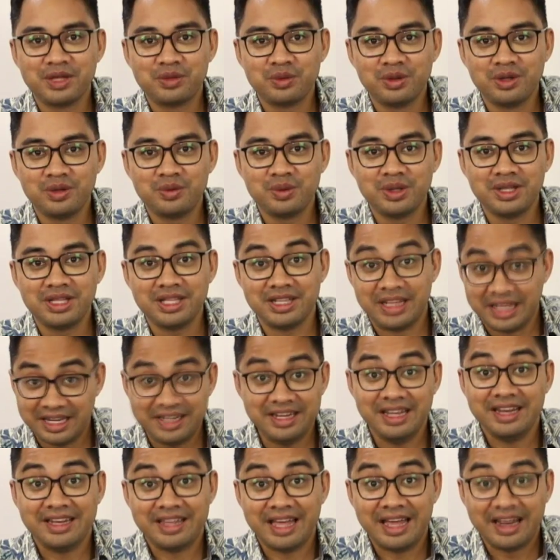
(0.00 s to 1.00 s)
by 2020. They
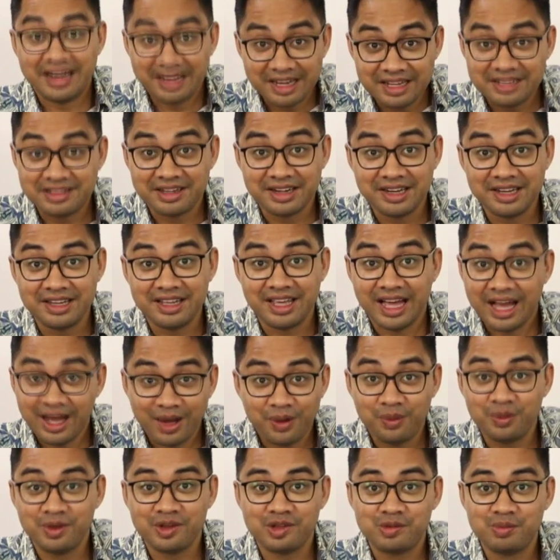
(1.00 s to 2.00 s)
did that literally
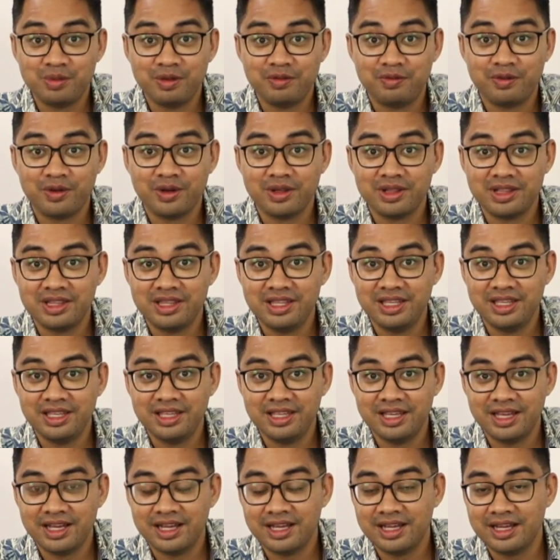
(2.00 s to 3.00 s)
hours before
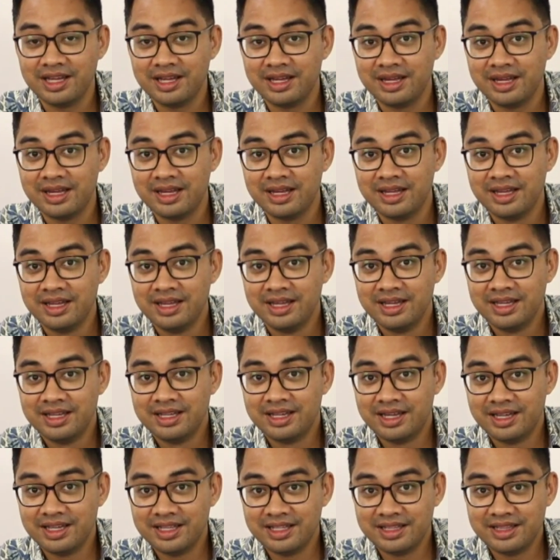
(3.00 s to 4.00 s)
the uh,
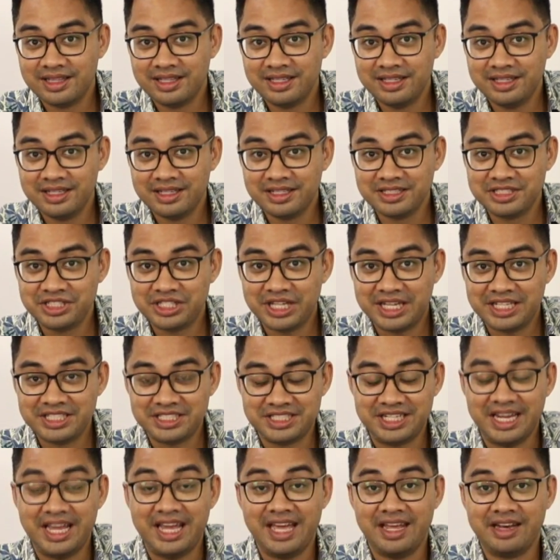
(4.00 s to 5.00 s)
uh, the year
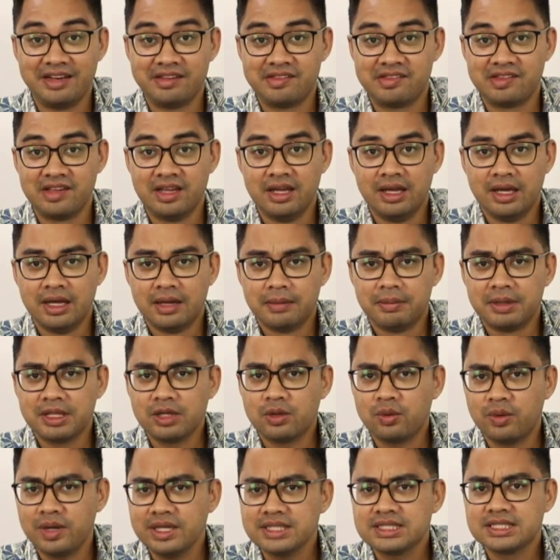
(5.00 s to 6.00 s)
changed hands. But the
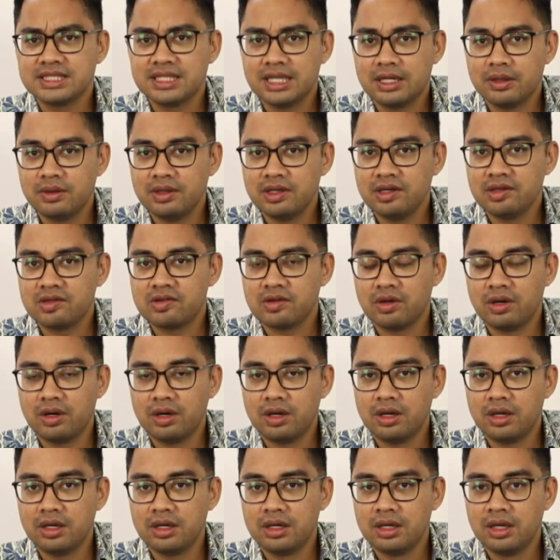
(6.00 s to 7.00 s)
question now is
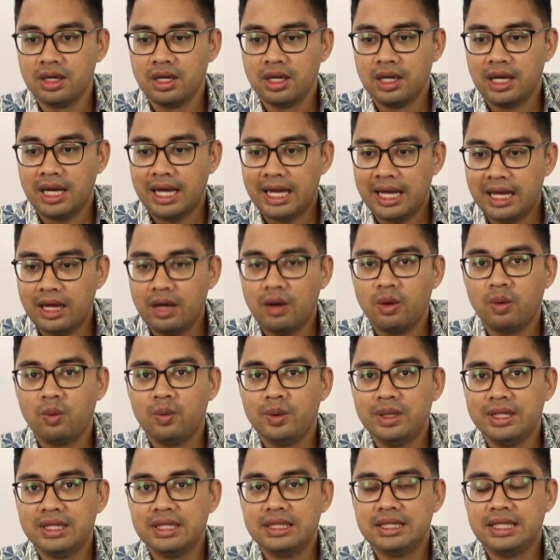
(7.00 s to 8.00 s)
on how
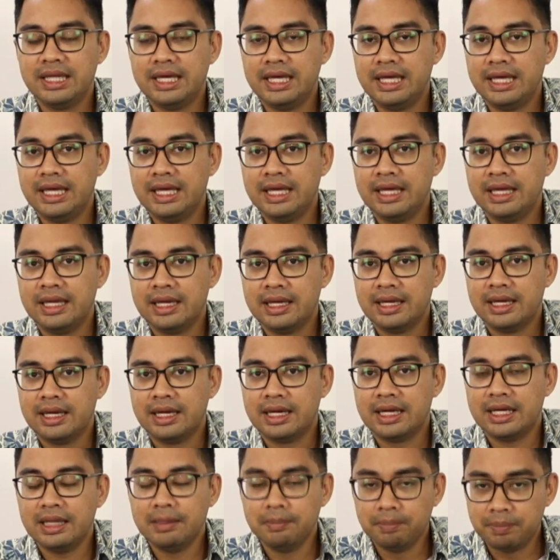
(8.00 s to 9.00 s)
will they
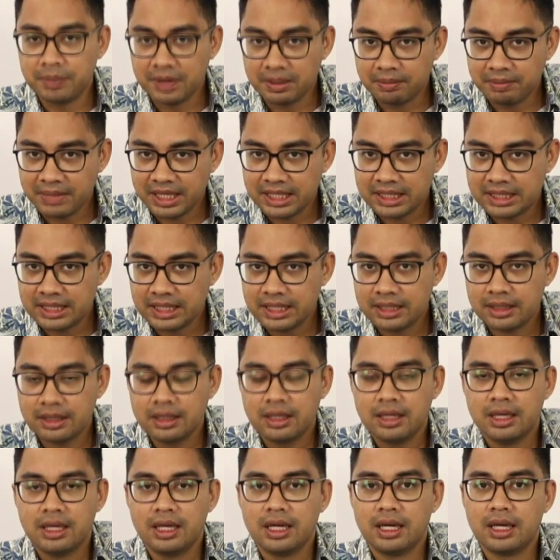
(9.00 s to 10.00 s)
uh, implement it
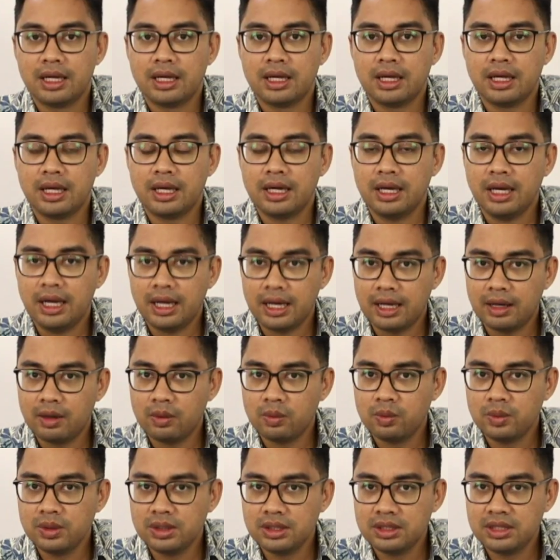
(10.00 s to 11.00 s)
uh, and how
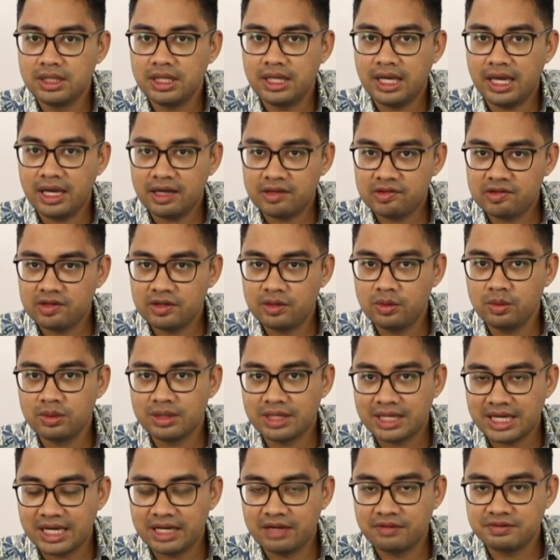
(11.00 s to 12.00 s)
will they execute the
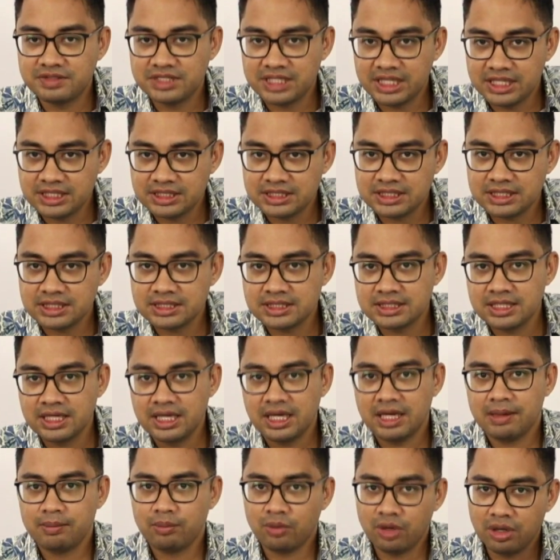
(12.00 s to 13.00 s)
kind of changes?
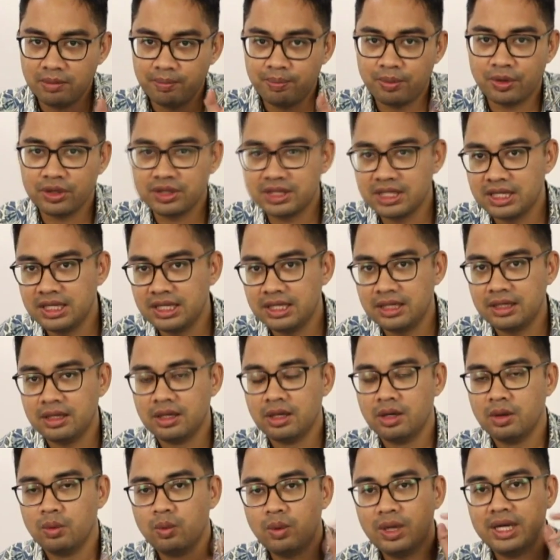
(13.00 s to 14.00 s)
And more importantly,
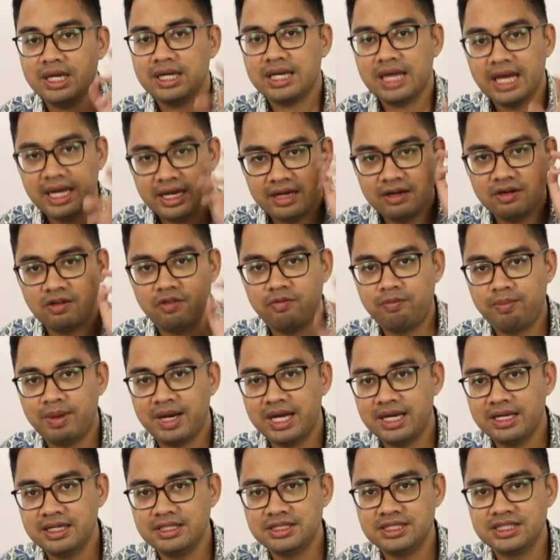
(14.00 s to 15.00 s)
what kind of
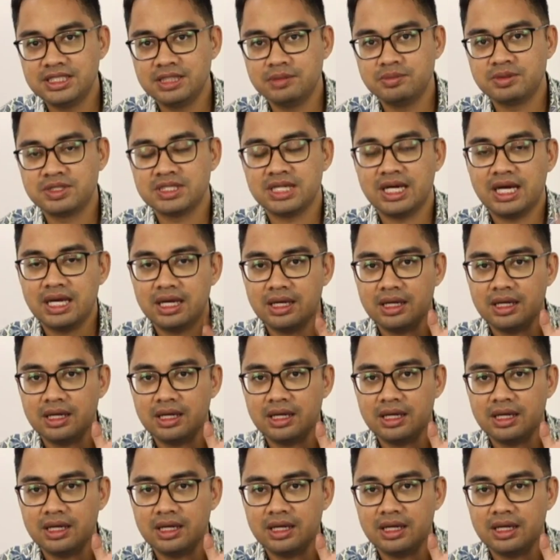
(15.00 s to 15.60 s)
partnerships